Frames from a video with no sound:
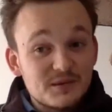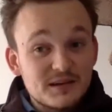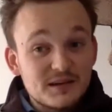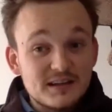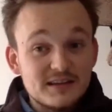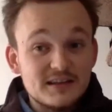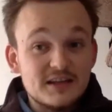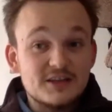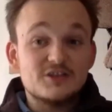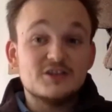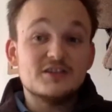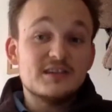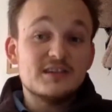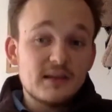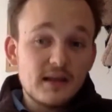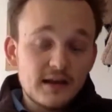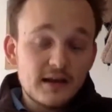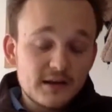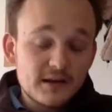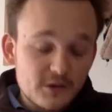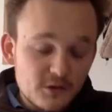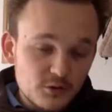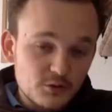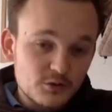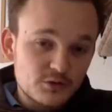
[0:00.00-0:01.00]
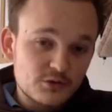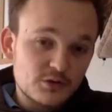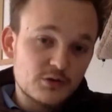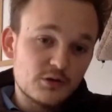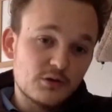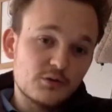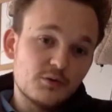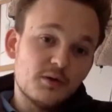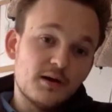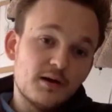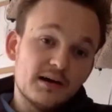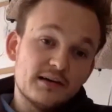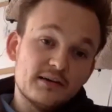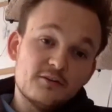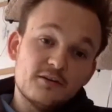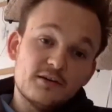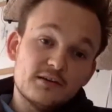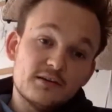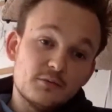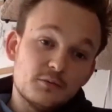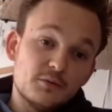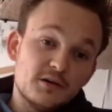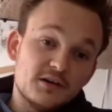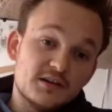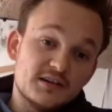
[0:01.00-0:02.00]
conditions like cauda equina at
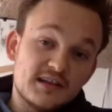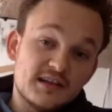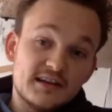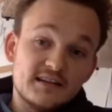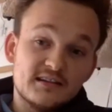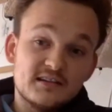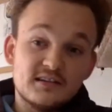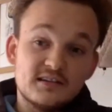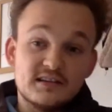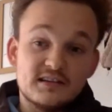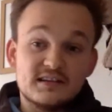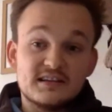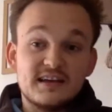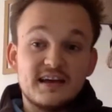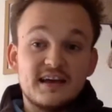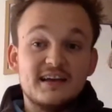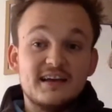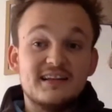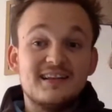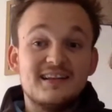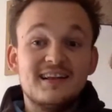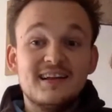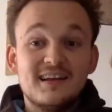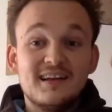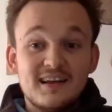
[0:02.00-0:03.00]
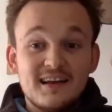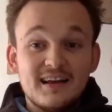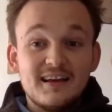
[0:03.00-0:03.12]
the worst end of the scale,